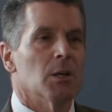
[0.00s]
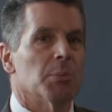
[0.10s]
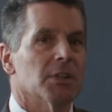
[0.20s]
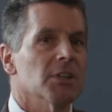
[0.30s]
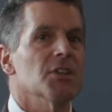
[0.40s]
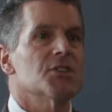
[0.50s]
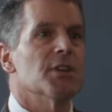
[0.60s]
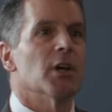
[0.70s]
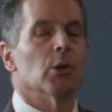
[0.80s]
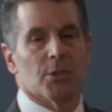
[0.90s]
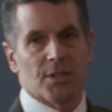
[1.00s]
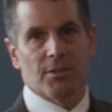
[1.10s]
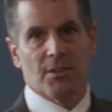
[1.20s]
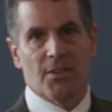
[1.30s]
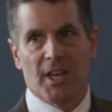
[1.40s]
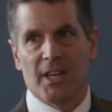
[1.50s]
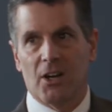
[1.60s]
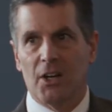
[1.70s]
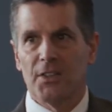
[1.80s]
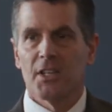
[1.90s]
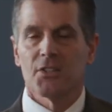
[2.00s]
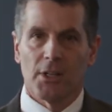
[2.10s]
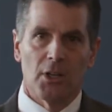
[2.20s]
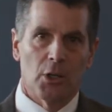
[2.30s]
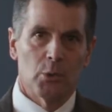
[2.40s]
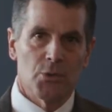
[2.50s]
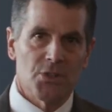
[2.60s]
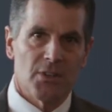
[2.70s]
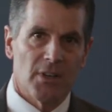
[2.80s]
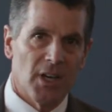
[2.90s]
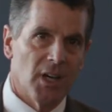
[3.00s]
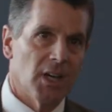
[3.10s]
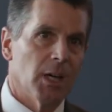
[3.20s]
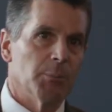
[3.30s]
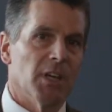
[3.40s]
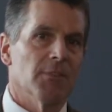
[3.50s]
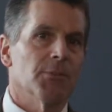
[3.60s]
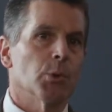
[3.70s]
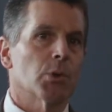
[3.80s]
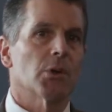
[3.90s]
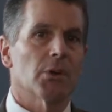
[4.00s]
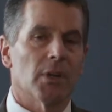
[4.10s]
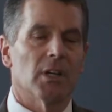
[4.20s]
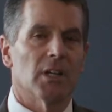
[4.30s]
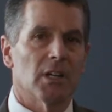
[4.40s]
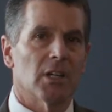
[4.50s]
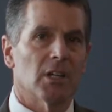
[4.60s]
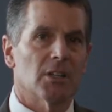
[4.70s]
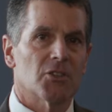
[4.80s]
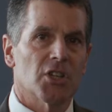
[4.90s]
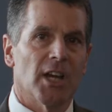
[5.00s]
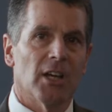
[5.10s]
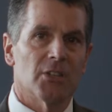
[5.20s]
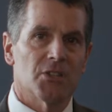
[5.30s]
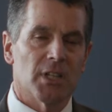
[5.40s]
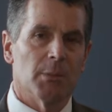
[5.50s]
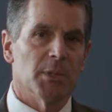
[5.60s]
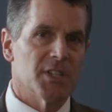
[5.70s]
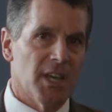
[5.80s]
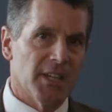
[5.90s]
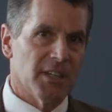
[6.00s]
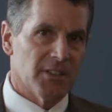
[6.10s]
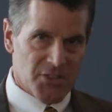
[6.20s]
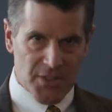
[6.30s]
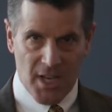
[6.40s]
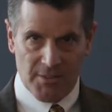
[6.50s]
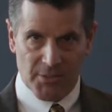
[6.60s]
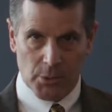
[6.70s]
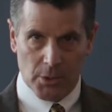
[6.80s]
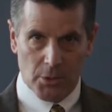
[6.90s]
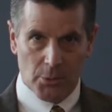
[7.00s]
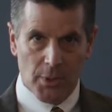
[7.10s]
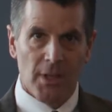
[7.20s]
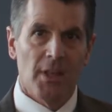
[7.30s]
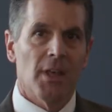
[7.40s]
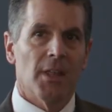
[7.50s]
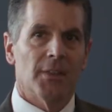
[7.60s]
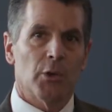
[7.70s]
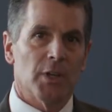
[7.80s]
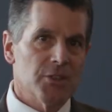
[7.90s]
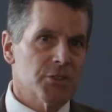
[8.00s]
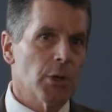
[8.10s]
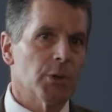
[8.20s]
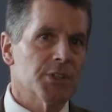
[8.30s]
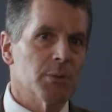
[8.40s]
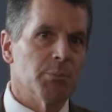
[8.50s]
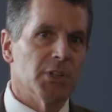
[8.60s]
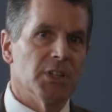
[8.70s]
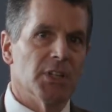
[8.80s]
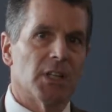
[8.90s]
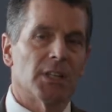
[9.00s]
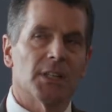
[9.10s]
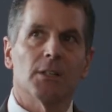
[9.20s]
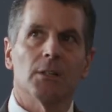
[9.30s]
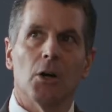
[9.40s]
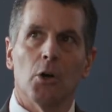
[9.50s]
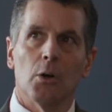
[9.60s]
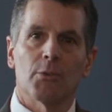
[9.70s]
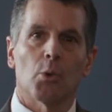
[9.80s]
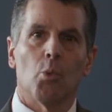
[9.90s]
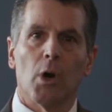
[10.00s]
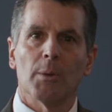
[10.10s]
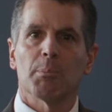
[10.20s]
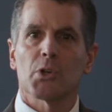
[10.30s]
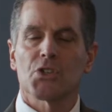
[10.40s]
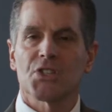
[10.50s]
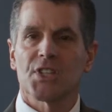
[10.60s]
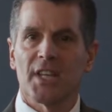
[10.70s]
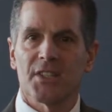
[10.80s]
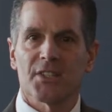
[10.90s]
Please note that on these loans, if your child is going to be taking the Stafford loan, there is going to be a little over 1%